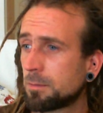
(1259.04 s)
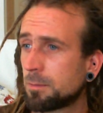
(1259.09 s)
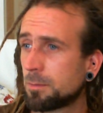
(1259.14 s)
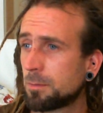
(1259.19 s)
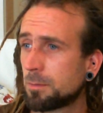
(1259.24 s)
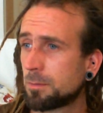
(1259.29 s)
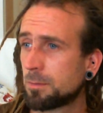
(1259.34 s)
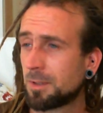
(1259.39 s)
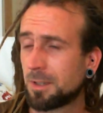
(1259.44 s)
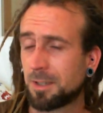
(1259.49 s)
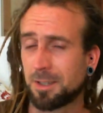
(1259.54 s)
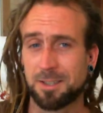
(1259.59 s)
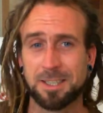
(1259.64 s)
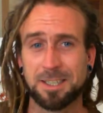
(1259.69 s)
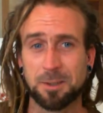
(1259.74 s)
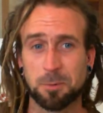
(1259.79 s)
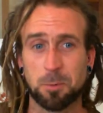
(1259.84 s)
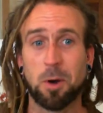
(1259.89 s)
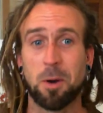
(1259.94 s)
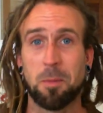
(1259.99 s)
what am I
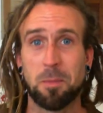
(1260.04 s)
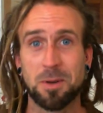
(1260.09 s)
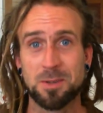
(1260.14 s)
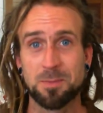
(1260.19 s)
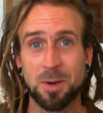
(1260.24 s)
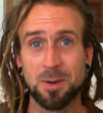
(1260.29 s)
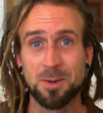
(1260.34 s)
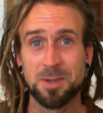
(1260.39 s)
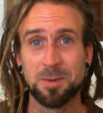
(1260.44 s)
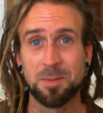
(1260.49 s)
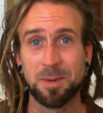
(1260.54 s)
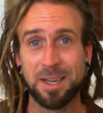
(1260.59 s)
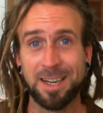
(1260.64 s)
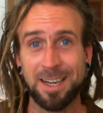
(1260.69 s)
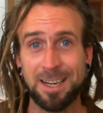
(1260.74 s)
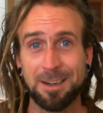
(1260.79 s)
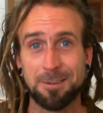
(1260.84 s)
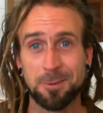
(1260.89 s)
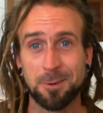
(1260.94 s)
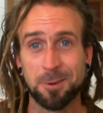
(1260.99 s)
supposed to be here for?
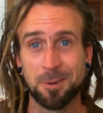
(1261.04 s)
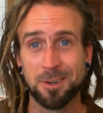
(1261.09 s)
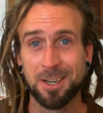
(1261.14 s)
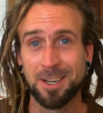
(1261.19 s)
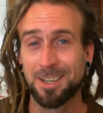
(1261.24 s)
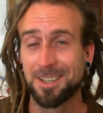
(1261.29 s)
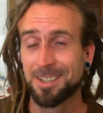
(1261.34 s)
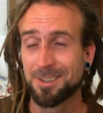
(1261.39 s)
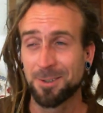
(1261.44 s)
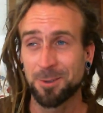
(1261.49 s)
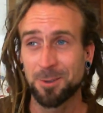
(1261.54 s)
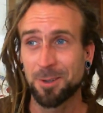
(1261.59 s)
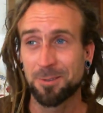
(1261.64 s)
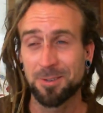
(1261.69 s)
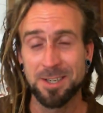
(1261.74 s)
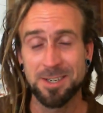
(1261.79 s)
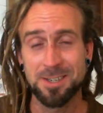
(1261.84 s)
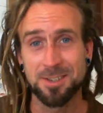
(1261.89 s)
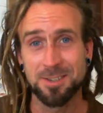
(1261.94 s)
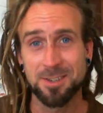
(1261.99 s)
All of this is going
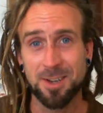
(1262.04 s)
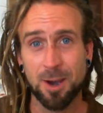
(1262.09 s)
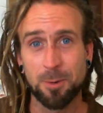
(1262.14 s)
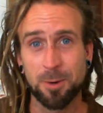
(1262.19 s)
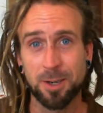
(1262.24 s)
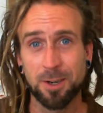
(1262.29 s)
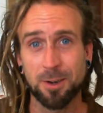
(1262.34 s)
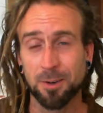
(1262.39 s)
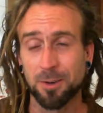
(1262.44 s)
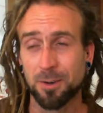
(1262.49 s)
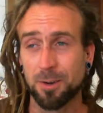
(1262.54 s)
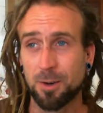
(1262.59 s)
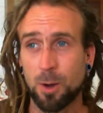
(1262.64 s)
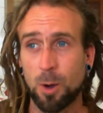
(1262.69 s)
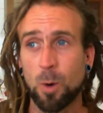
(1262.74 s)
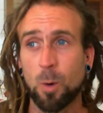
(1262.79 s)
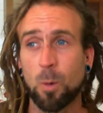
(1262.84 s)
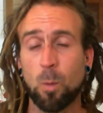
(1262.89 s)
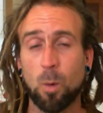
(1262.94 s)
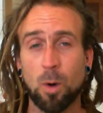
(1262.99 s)
on. What the
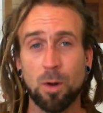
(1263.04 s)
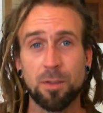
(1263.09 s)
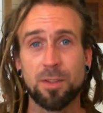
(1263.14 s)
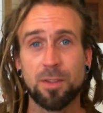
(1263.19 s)
fuck?